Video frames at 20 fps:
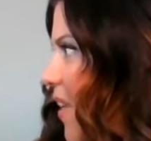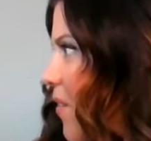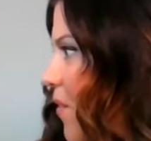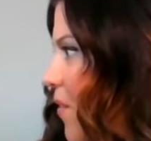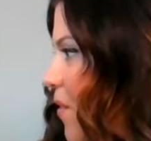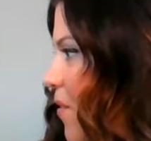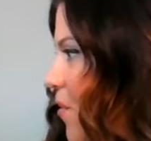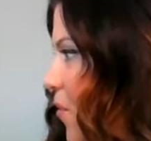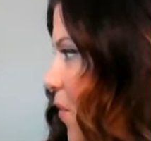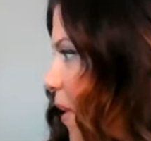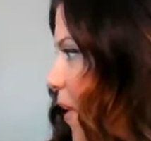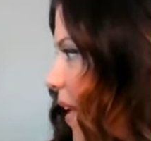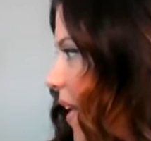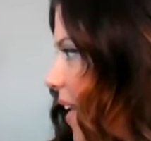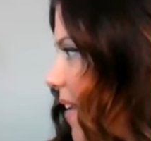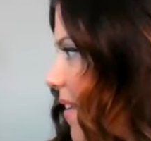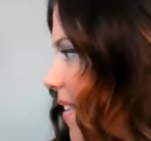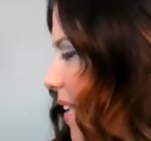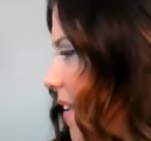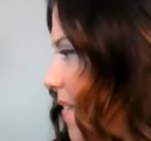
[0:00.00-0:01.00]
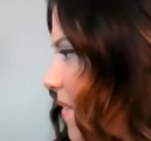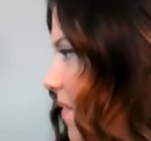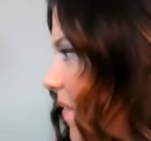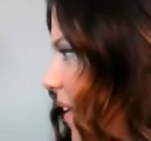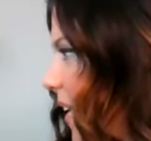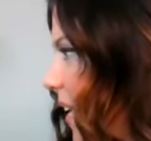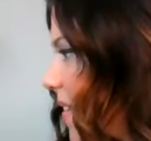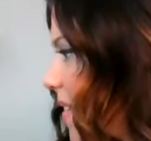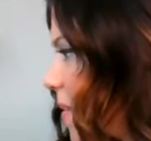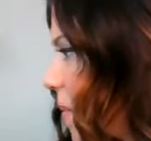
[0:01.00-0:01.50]
you for joining us on
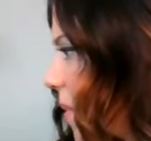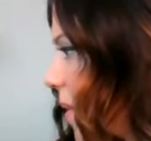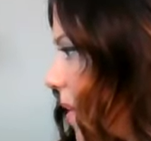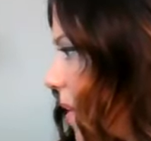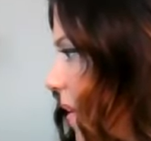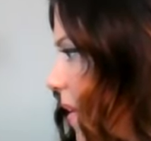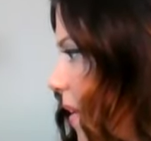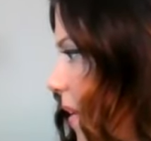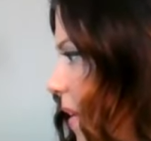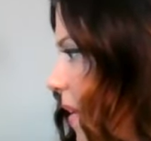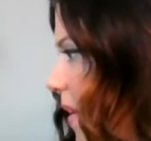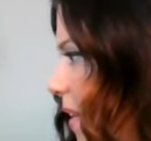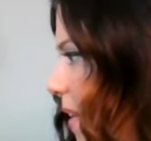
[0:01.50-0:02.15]
Facebook.